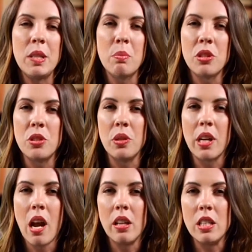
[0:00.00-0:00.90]
to pursue a
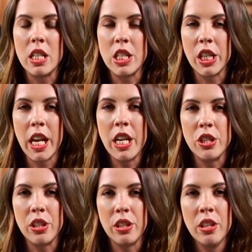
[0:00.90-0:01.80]
college
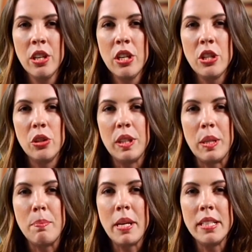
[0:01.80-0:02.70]
education, you'll
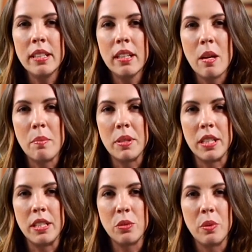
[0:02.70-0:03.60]
need basic
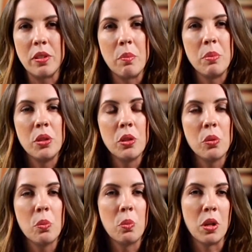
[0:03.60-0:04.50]
competence with
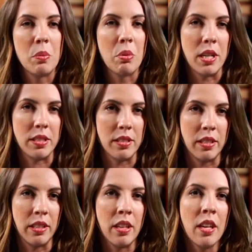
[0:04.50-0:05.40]
computer word
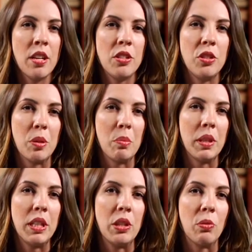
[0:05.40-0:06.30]
processing to
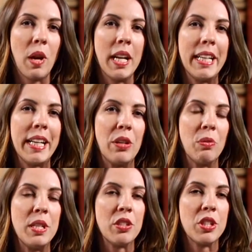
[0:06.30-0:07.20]
complete your writing and
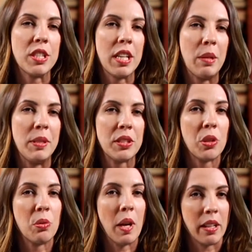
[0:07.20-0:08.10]
research assignments
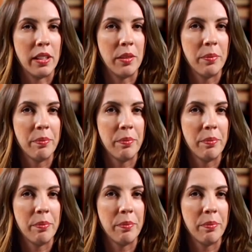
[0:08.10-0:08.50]
correctly.